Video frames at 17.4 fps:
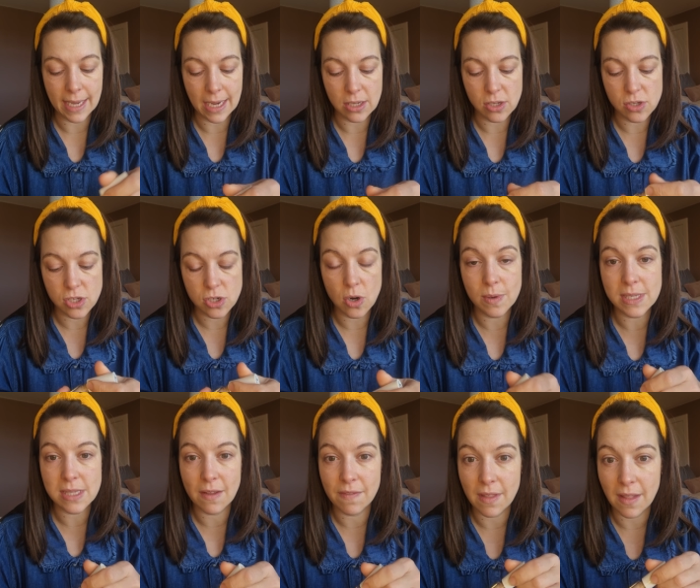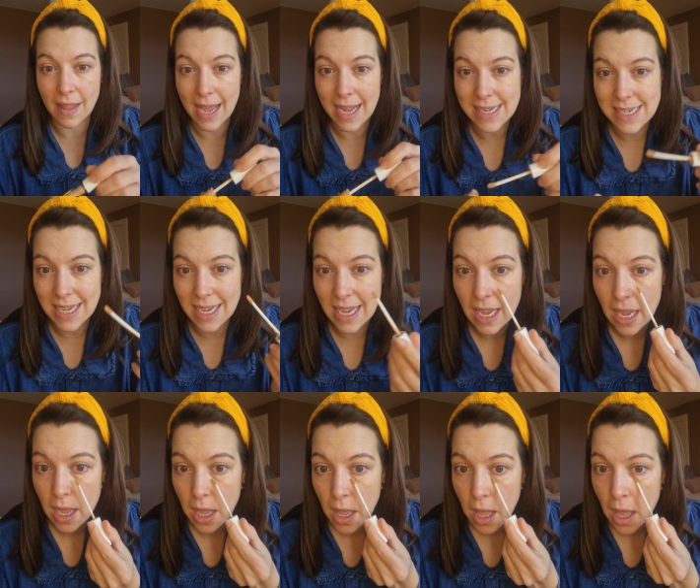I used to always love the Latte
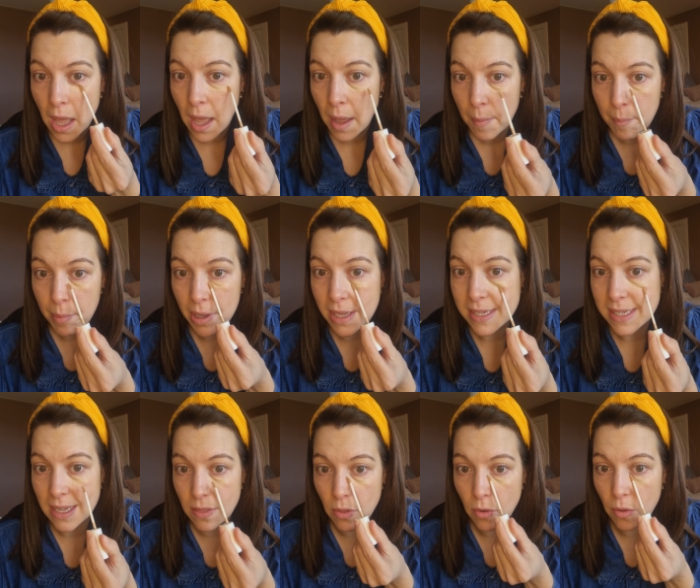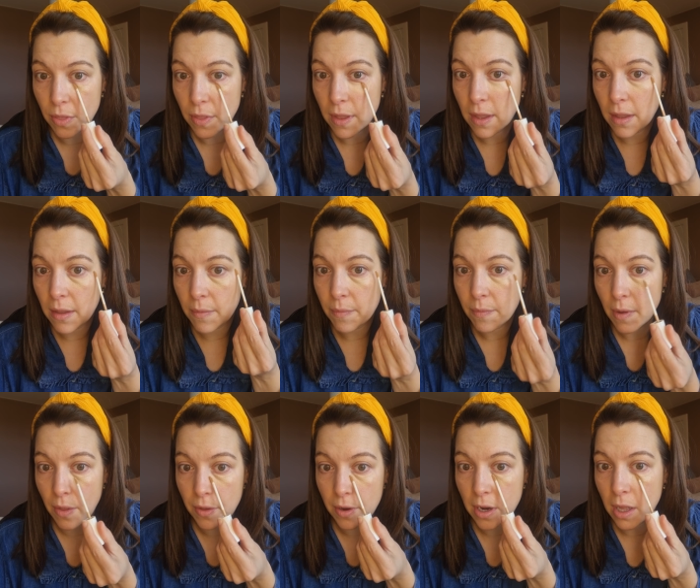because I thought the
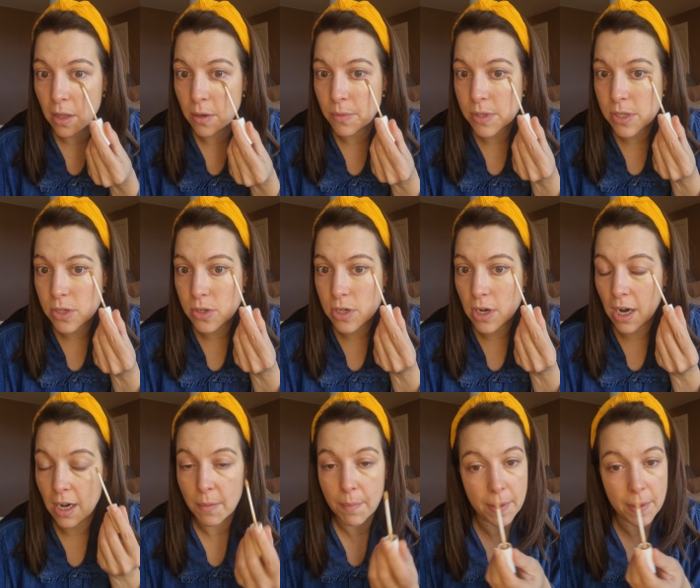other colour was too dark,